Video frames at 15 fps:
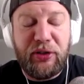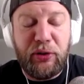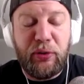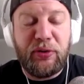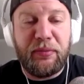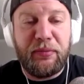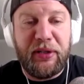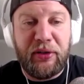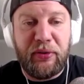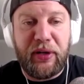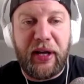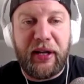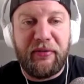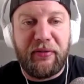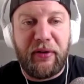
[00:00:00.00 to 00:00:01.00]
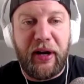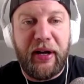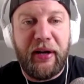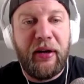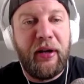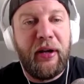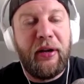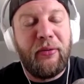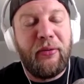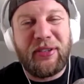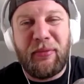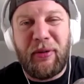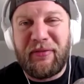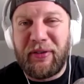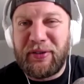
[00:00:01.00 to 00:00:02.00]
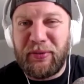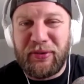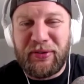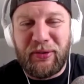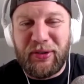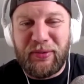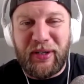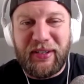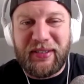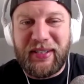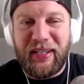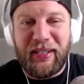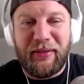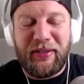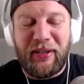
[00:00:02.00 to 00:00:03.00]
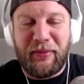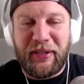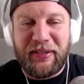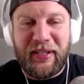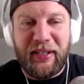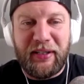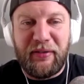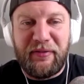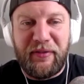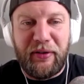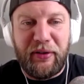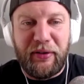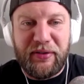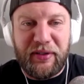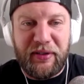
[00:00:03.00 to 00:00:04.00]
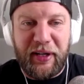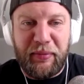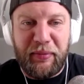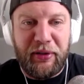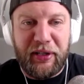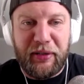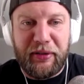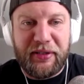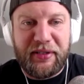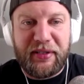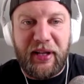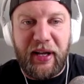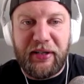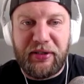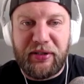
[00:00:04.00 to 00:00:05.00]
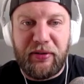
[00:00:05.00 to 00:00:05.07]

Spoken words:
to be creative, right? We're talking about virtual tours. We're not just talking about taking the photos and putting them in a slideshow.